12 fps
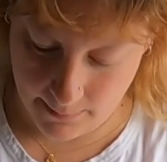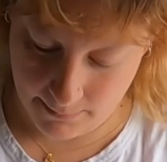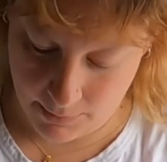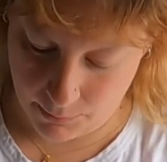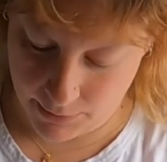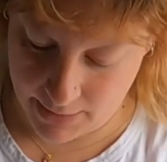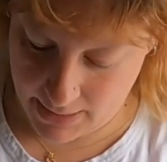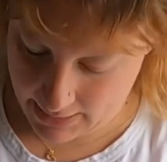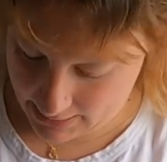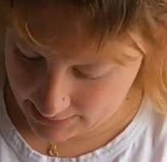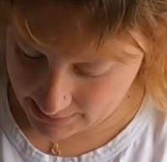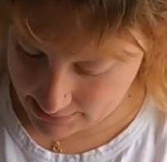But what it
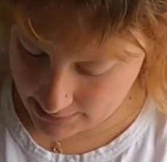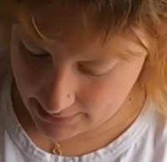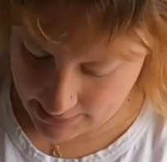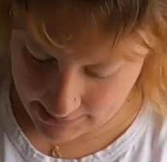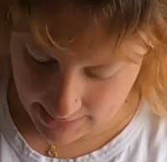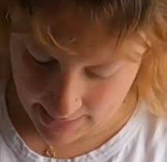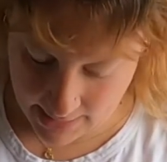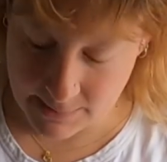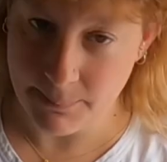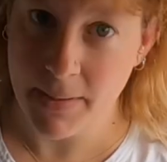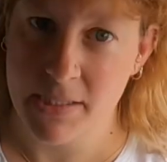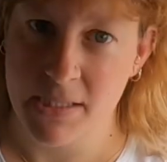is it has
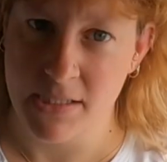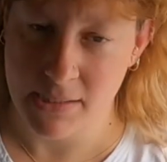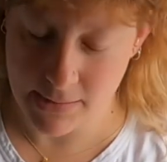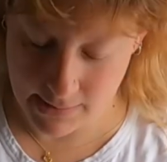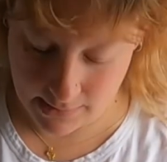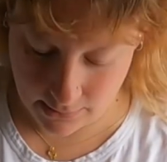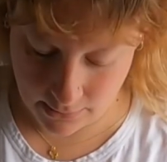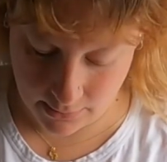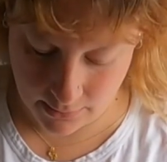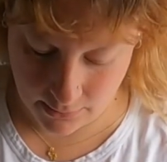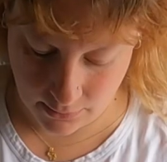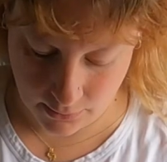buttons
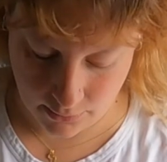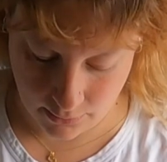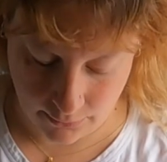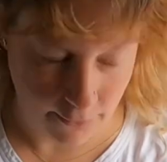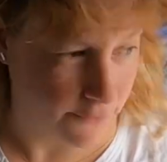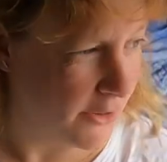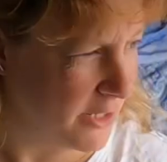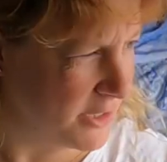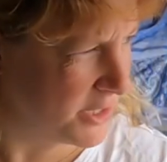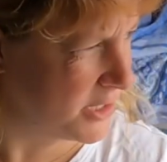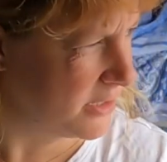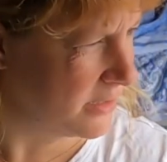on the
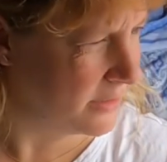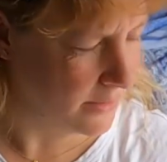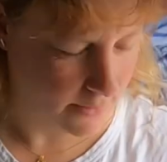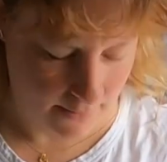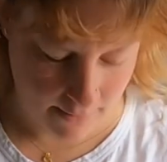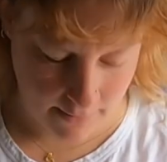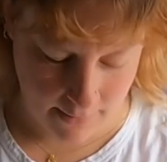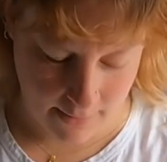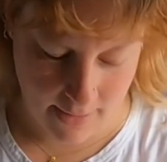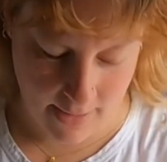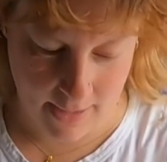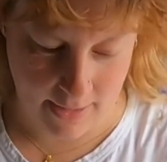front
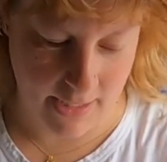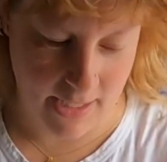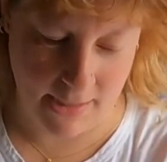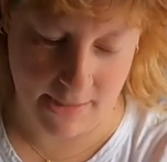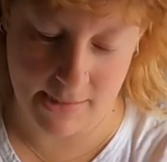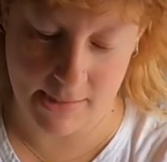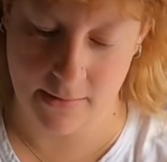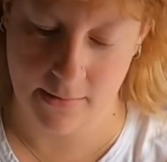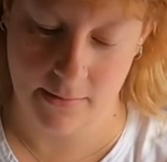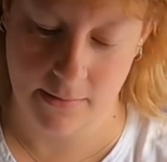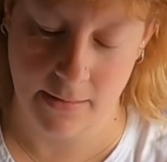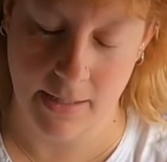and it's
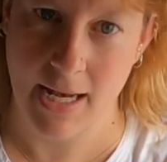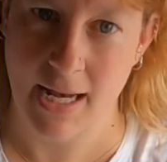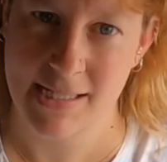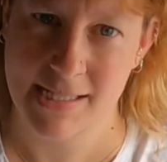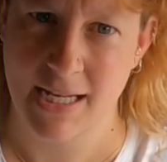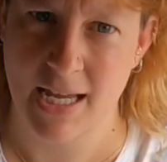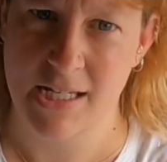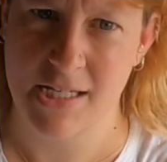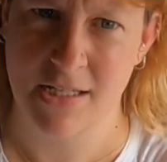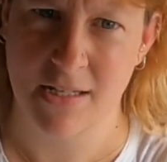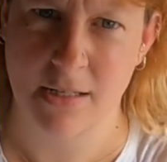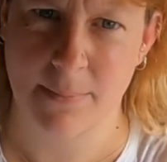
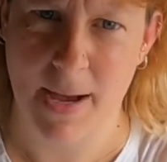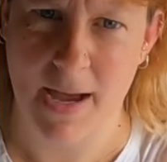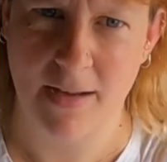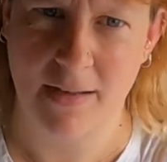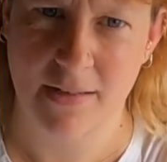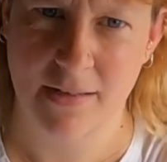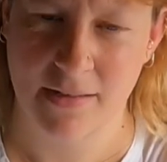elasticated at the back